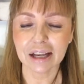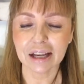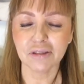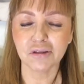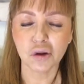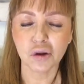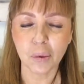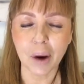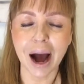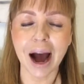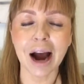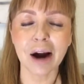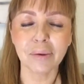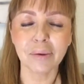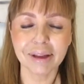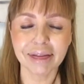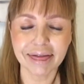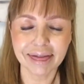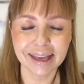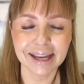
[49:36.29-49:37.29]
if you are
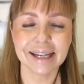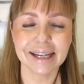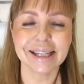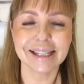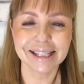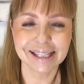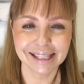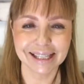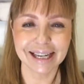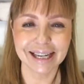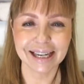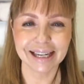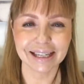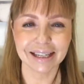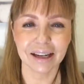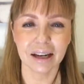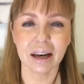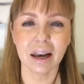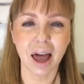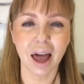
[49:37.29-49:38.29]
a thinner
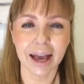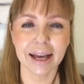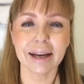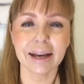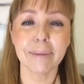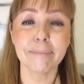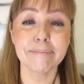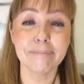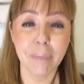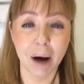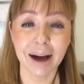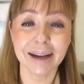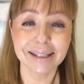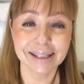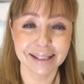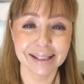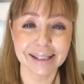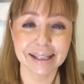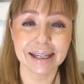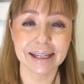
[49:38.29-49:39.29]
skin like my
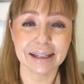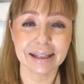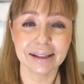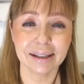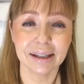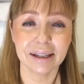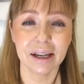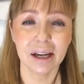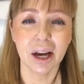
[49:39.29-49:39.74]
skin,